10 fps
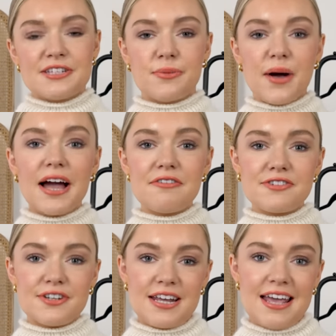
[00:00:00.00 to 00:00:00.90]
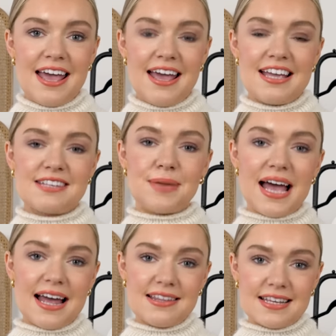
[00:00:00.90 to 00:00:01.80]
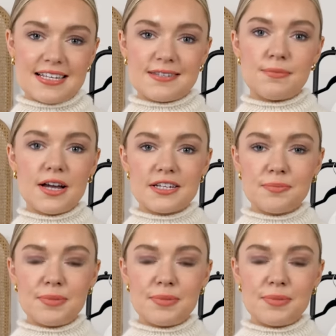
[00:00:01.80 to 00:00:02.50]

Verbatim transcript: So what I've done here is paired this smarter